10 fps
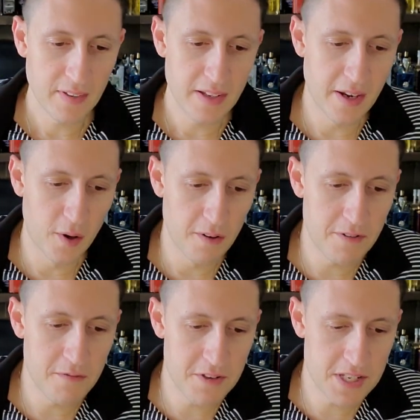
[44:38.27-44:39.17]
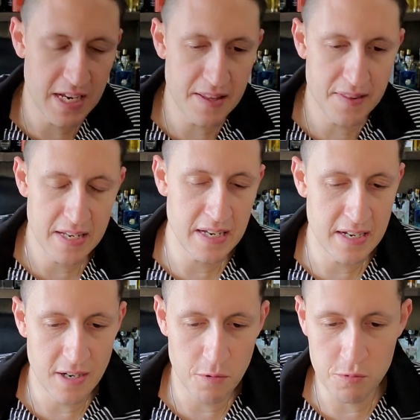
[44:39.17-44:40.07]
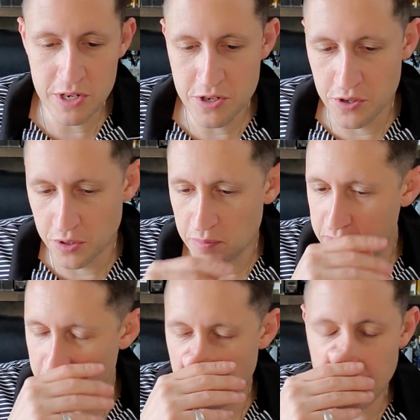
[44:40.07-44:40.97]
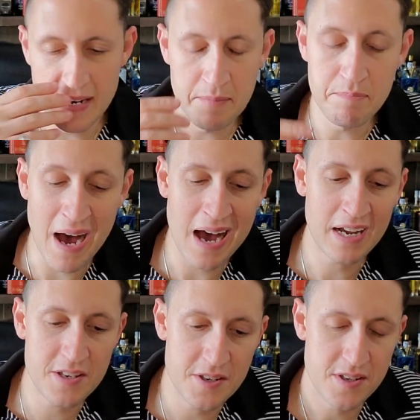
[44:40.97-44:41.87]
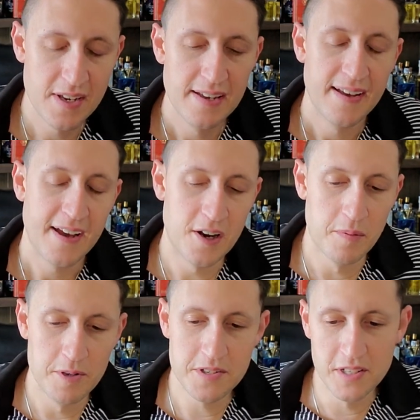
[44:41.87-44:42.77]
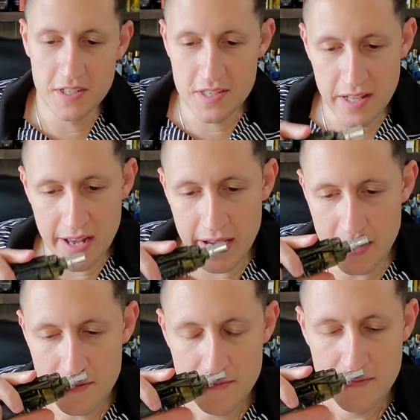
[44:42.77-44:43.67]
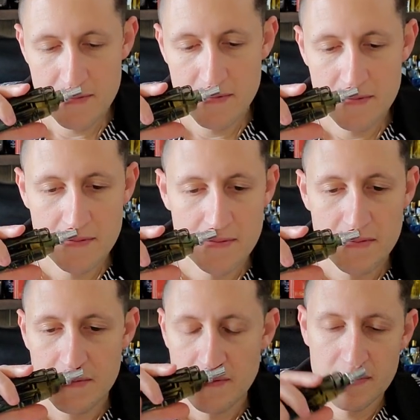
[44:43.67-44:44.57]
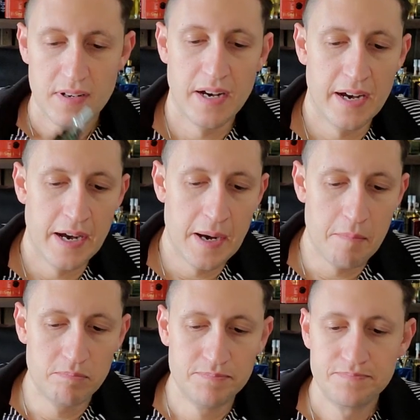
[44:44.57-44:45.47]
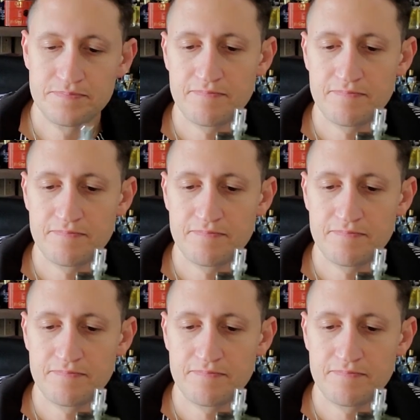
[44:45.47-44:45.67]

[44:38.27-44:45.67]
you know, if you've seen the original uh, box, it almost looks like, um,